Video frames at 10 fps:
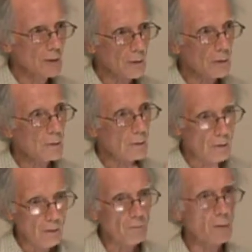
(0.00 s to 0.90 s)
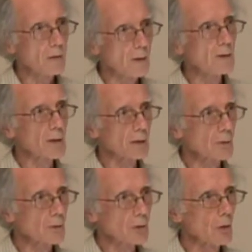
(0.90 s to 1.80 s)
The government is in
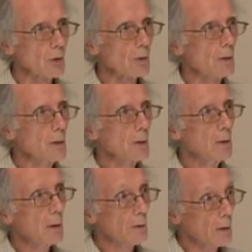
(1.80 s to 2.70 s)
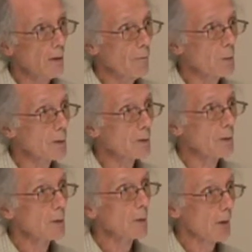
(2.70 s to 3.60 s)
control, and the government
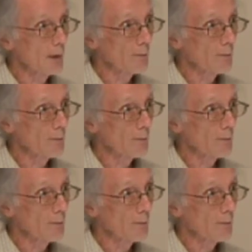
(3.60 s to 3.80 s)
could have